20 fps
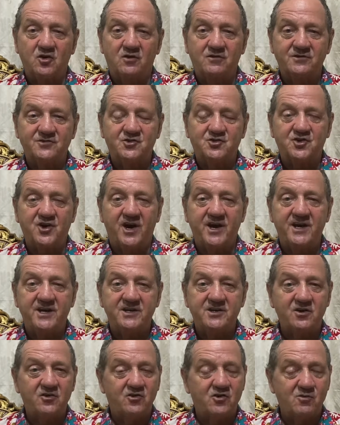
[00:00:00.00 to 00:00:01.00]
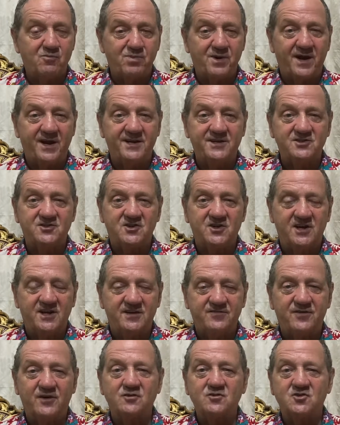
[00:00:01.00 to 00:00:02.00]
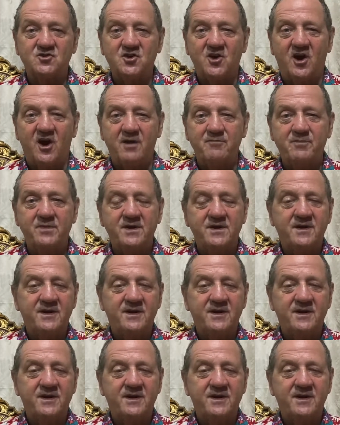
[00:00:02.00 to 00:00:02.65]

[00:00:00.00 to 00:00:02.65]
or a train or a plane to leave on time.